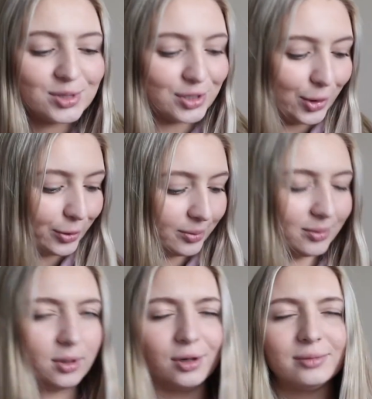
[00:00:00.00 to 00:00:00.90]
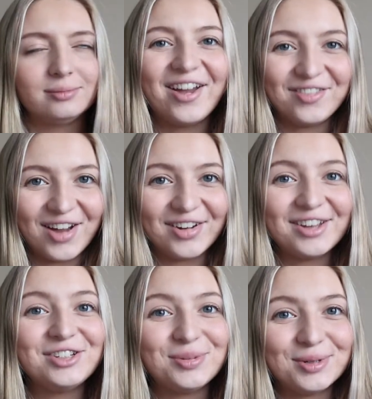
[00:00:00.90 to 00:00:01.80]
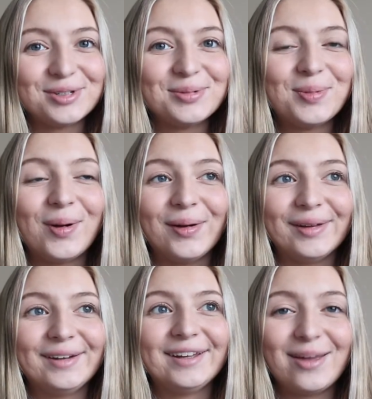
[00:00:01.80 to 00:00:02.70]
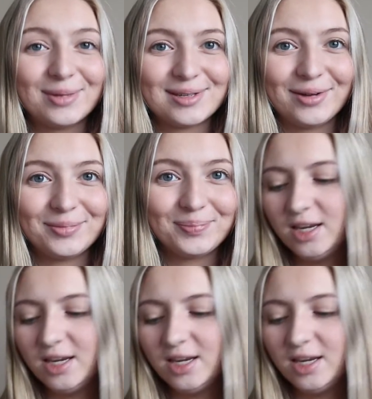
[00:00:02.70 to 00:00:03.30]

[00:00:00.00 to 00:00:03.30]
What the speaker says: So, or I found a cheaper dupe on Amazon.